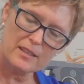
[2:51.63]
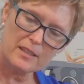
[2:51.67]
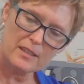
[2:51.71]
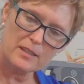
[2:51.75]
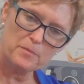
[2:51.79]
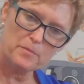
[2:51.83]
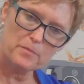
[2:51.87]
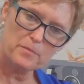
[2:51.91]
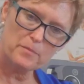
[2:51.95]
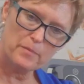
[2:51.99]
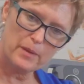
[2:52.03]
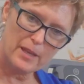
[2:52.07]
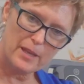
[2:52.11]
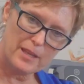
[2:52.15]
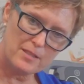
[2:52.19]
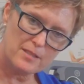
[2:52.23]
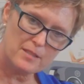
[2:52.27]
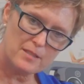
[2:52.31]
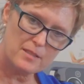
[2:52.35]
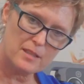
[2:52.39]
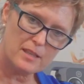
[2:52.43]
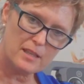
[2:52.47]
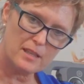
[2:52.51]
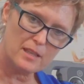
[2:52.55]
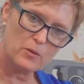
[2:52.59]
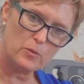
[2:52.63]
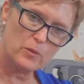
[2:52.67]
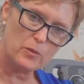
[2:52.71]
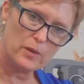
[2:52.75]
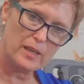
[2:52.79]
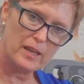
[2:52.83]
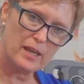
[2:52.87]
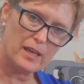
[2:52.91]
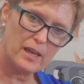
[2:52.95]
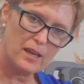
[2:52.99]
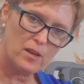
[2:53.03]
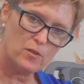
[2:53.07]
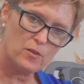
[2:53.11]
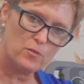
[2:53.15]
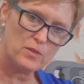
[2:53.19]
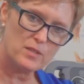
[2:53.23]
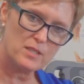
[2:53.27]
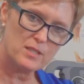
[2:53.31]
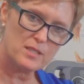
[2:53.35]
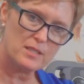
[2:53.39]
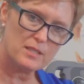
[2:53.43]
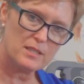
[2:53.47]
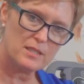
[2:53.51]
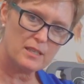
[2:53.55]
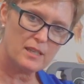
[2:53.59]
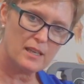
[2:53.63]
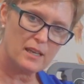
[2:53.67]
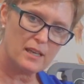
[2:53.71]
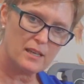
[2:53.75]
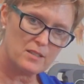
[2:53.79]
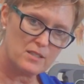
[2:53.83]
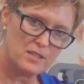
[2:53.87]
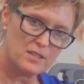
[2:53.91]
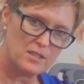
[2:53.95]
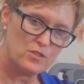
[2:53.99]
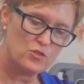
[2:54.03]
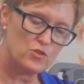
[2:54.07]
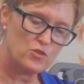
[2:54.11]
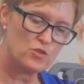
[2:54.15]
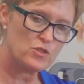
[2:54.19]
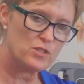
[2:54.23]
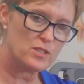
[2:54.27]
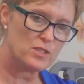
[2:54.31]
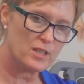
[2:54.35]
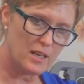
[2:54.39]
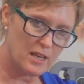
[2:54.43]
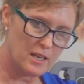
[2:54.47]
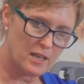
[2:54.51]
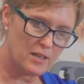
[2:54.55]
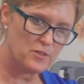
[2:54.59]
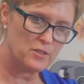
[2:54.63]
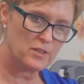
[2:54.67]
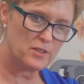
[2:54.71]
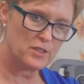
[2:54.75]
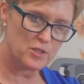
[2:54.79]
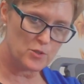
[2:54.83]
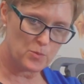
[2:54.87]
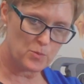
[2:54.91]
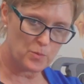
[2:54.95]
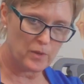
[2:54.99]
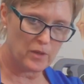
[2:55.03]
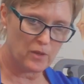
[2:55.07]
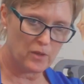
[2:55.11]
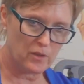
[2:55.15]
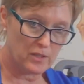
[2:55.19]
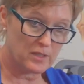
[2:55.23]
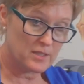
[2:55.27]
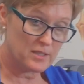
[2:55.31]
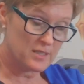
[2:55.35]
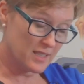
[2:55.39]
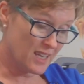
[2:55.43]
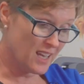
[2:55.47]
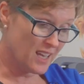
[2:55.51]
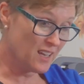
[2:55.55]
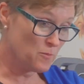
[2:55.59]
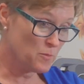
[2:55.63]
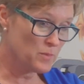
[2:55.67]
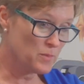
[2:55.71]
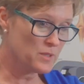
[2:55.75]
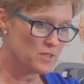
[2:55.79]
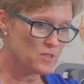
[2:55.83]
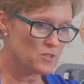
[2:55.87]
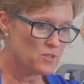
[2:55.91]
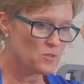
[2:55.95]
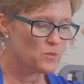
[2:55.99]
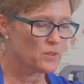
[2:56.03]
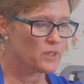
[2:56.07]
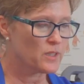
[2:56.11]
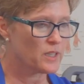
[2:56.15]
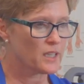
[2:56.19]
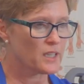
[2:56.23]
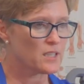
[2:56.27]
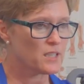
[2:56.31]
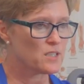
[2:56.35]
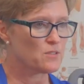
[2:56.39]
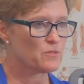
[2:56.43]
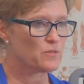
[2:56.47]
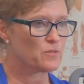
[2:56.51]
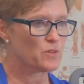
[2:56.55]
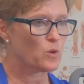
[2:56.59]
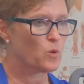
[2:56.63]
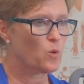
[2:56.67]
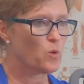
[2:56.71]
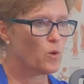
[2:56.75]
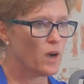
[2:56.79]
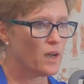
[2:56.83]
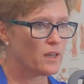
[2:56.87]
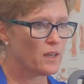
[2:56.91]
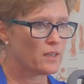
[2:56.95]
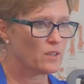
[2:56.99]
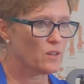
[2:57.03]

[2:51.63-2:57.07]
The best thing we have is that our teachers are experienced. They have been doing this for quite a